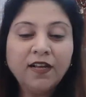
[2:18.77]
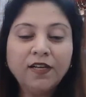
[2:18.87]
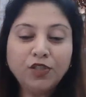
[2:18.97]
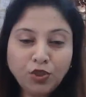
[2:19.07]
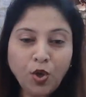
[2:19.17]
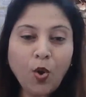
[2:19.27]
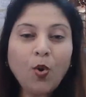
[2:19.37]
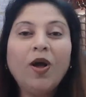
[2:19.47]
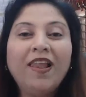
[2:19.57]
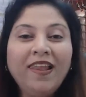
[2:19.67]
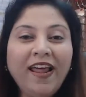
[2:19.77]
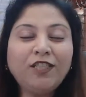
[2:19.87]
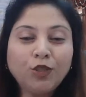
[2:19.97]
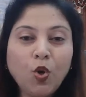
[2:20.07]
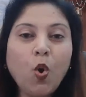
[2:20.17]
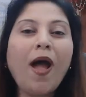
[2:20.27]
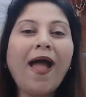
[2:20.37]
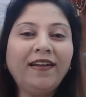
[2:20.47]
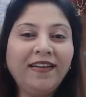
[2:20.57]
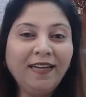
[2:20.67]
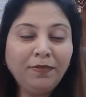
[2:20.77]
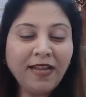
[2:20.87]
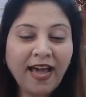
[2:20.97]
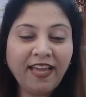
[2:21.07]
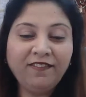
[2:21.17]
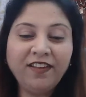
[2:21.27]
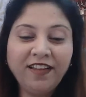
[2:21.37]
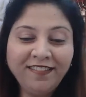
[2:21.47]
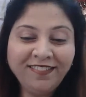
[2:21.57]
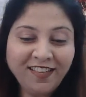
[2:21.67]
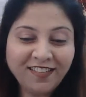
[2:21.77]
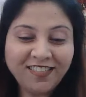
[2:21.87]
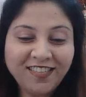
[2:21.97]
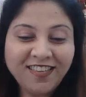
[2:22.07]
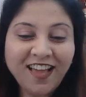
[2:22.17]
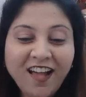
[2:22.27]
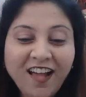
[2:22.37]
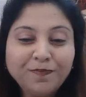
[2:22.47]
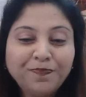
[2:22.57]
So, let's go and deep dive in this. Yeah.